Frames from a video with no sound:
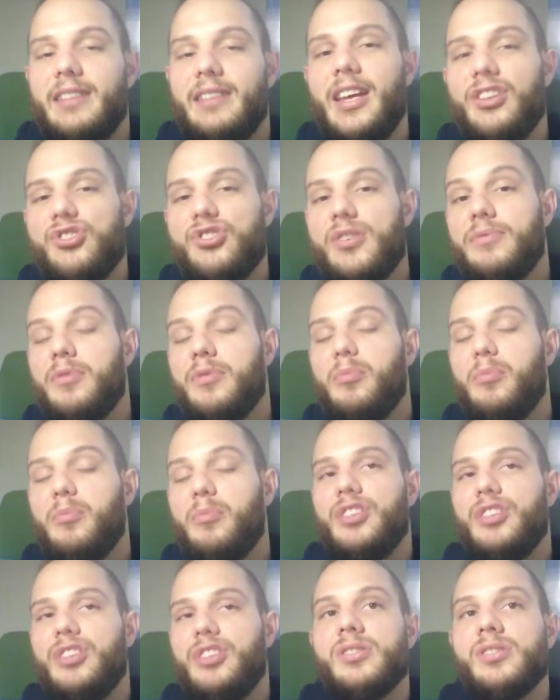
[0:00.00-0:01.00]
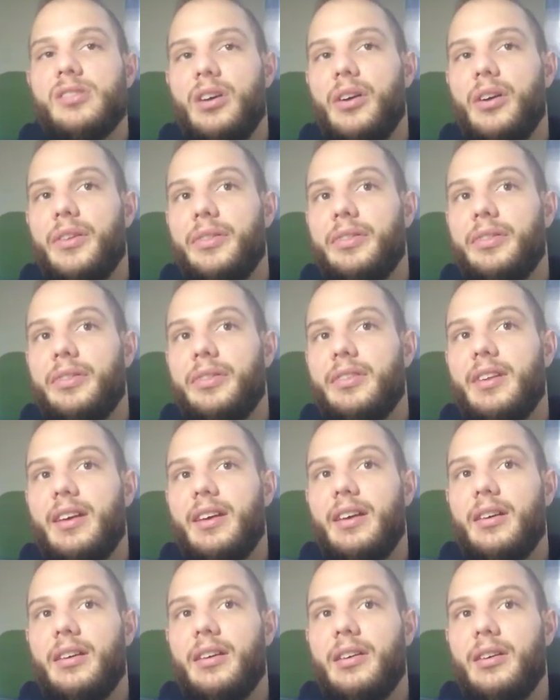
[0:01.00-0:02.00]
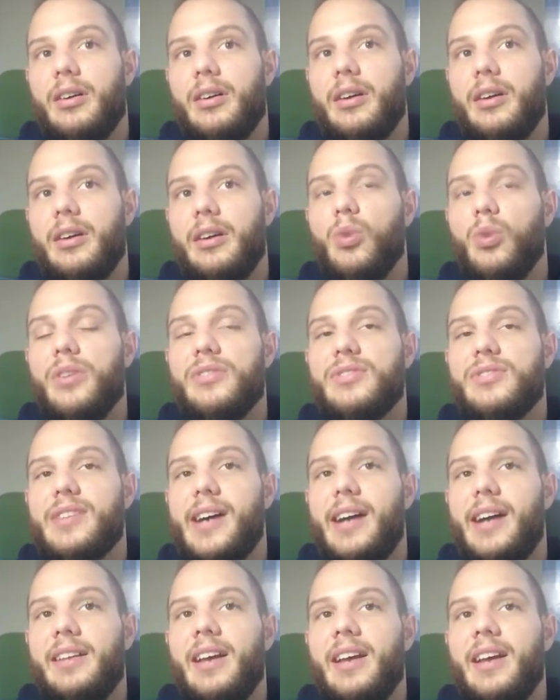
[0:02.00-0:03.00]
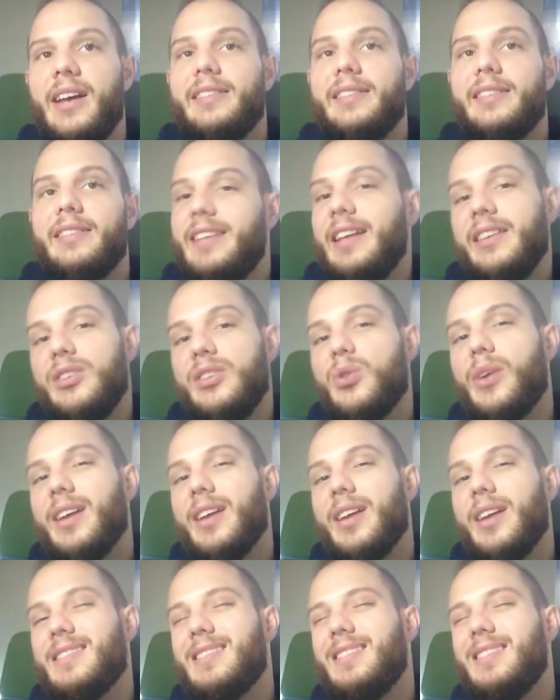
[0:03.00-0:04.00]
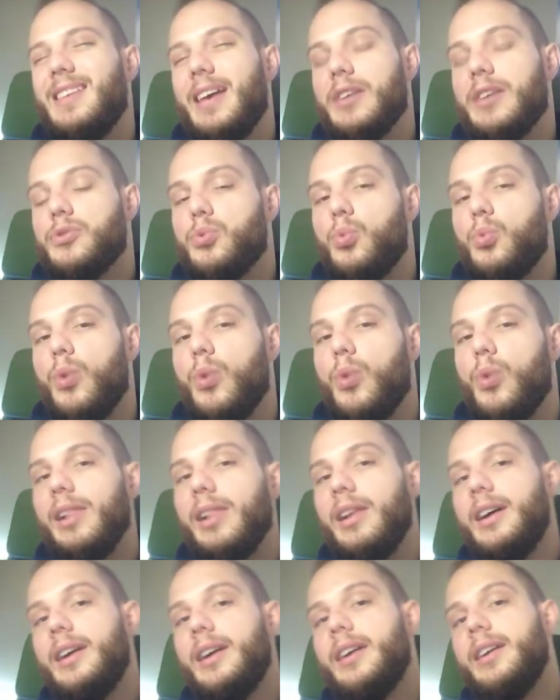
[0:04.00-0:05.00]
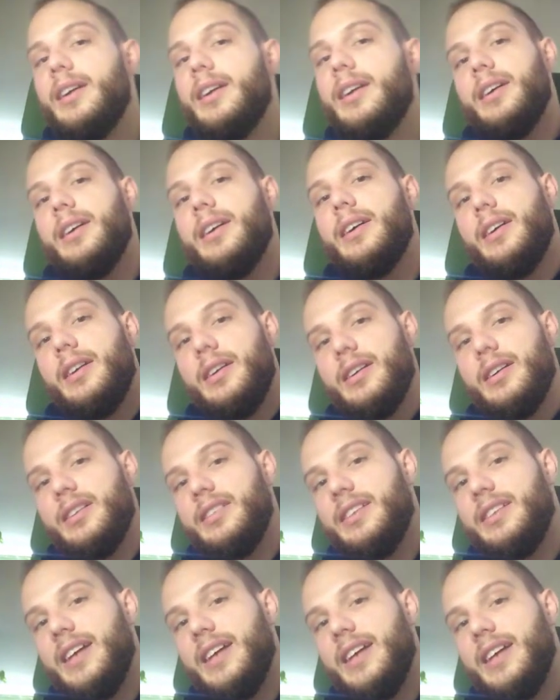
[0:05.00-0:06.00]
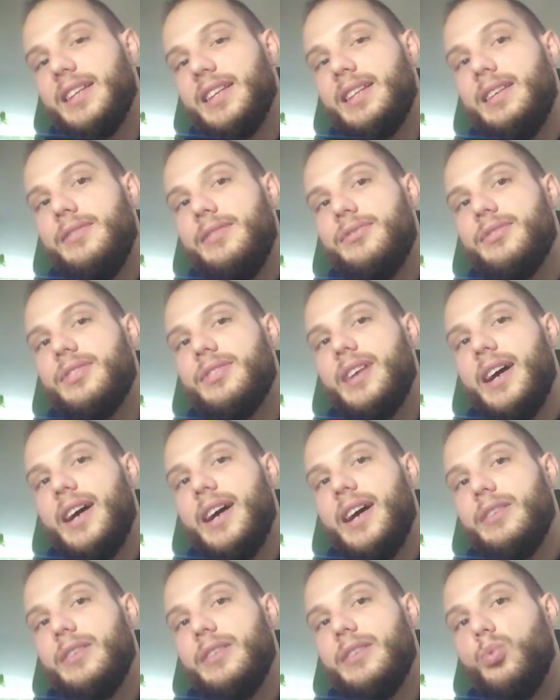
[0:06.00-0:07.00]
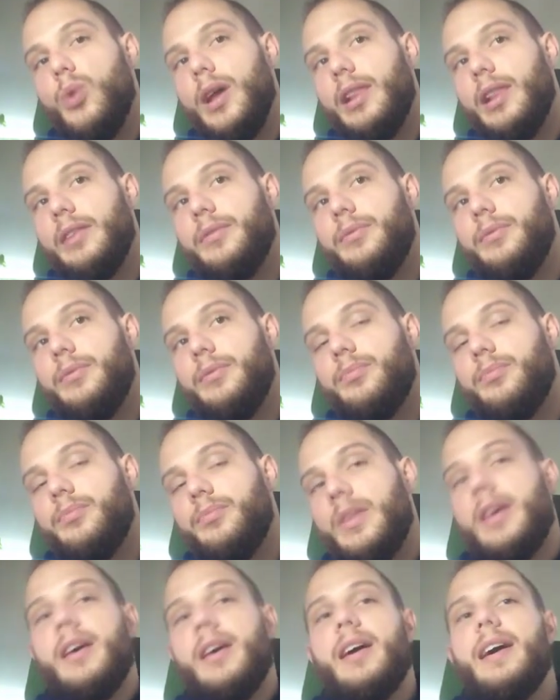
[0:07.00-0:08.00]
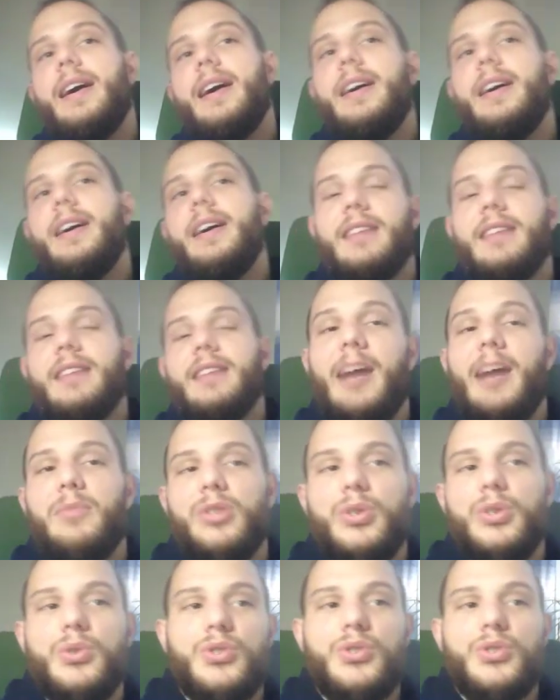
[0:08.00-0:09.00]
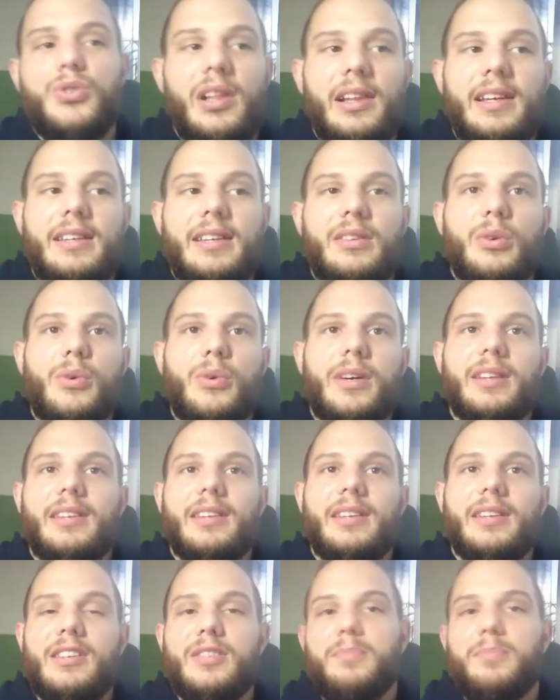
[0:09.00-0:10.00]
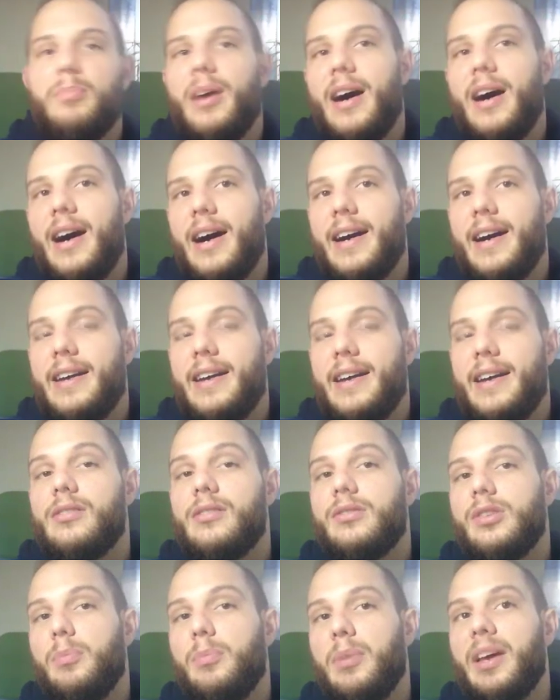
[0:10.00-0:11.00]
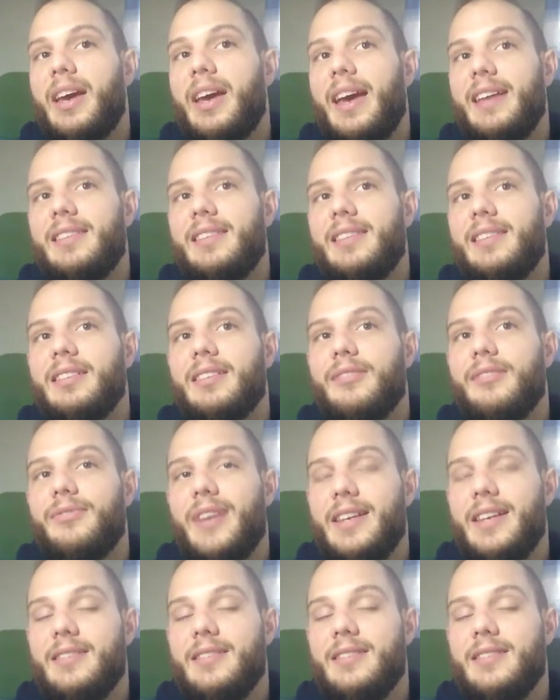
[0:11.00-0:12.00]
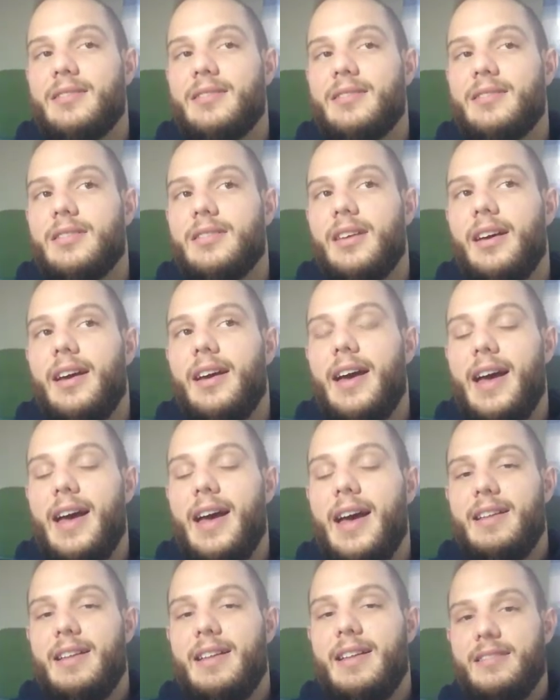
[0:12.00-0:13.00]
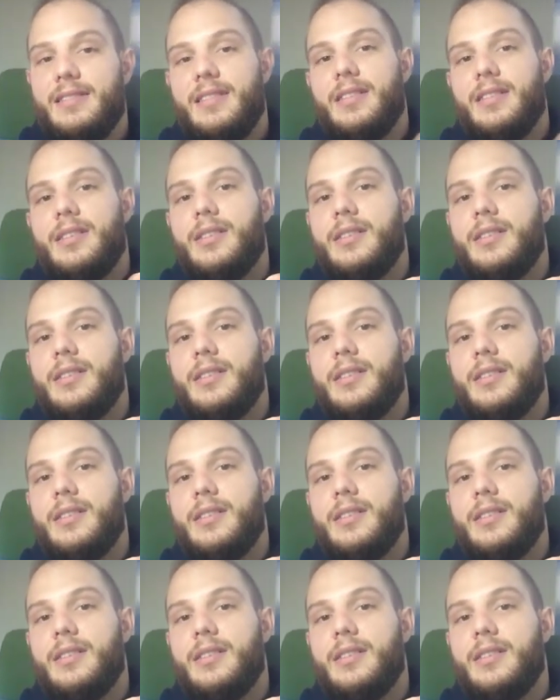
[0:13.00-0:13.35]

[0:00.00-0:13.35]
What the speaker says: texture information on one side, that you can see as well the underneath side as well? And I'm usually doing this by duplicating the face and